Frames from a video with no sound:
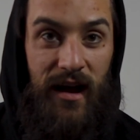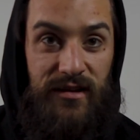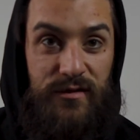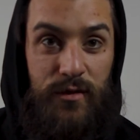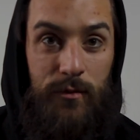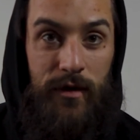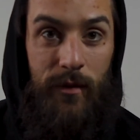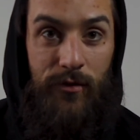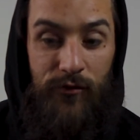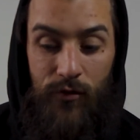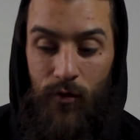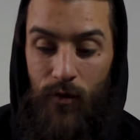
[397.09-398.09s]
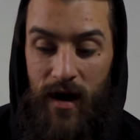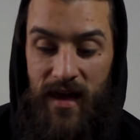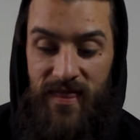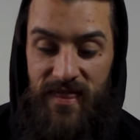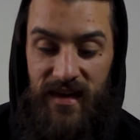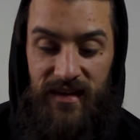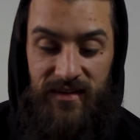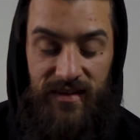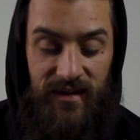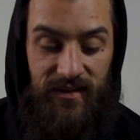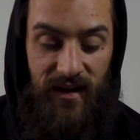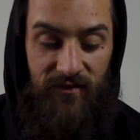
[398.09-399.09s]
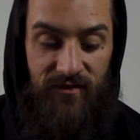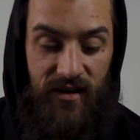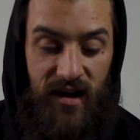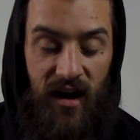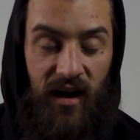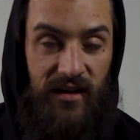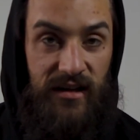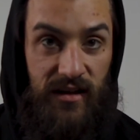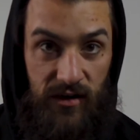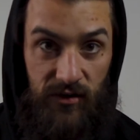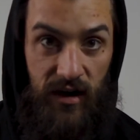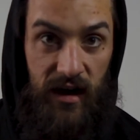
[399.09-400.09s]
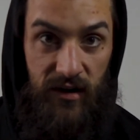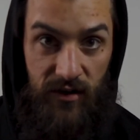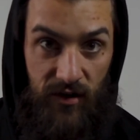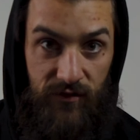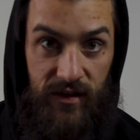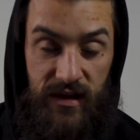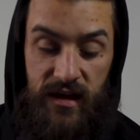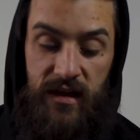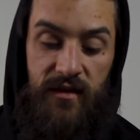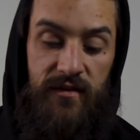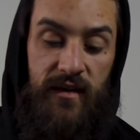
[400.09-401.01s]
I just want to be able to draw, and these things are very highly curated over the years,